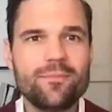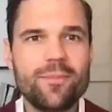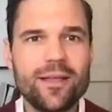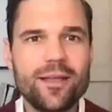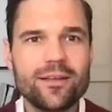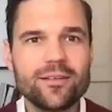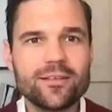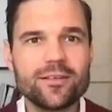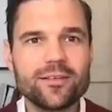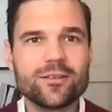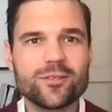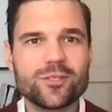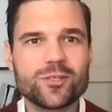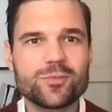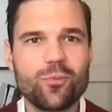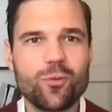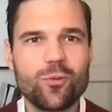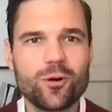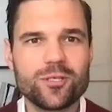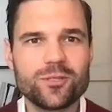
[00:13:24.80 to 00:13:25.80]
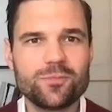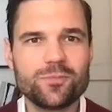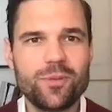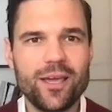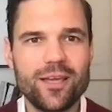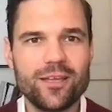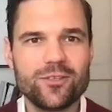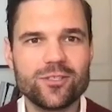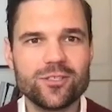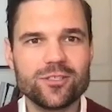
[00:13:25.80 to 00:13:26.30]
made it into the sports
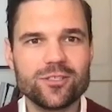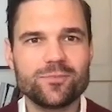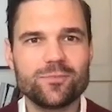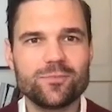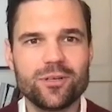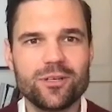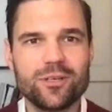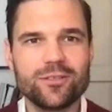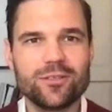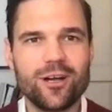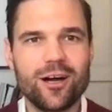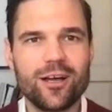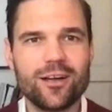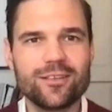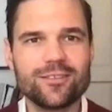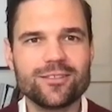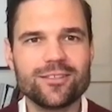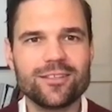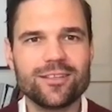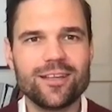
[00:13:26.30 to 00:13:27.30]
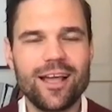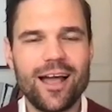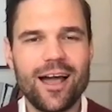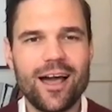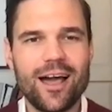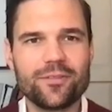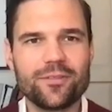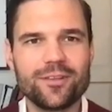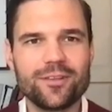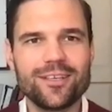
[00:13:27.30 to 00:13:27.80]
pages, but not as an
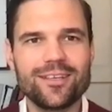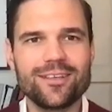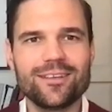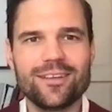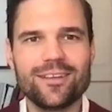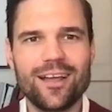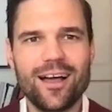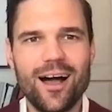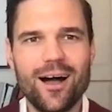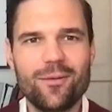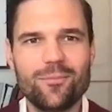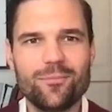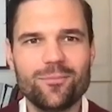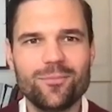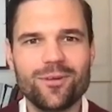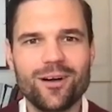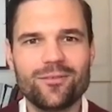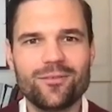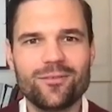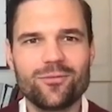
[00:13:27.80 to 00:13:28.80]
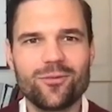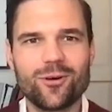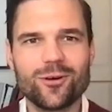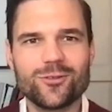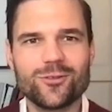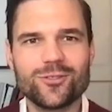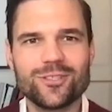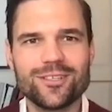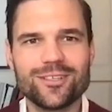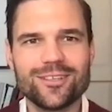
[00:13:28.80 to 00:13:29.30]
athlete,
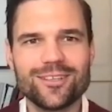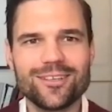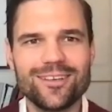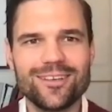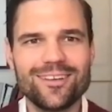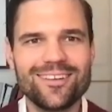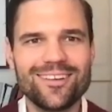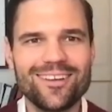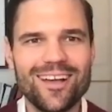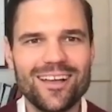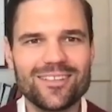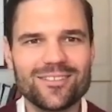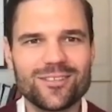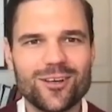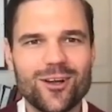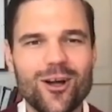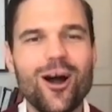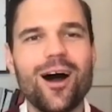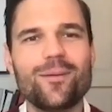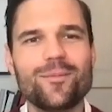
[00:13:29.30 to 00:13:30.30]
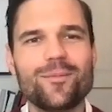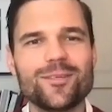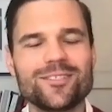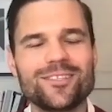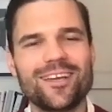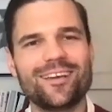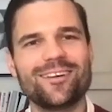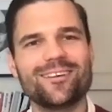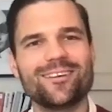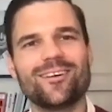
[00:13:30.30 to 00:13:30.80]
unfortunately, as a
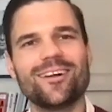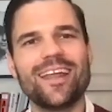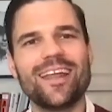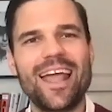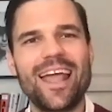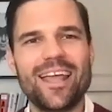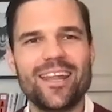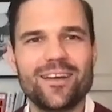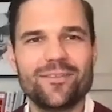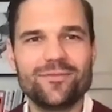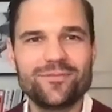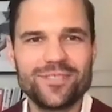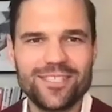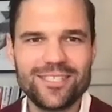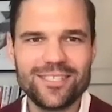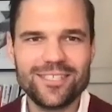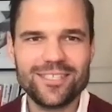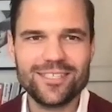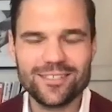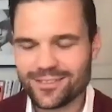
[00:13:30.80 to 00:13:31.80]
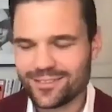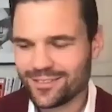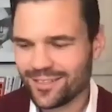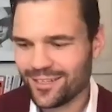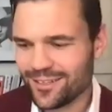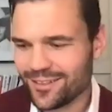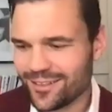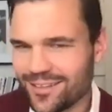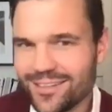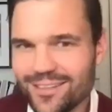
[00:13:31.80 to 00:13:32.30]
commentator on NFTs.
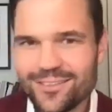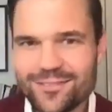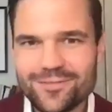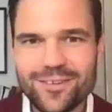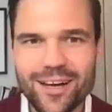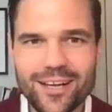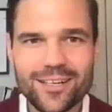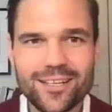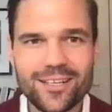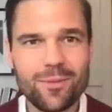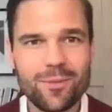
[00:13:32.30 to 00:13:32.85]
So finally,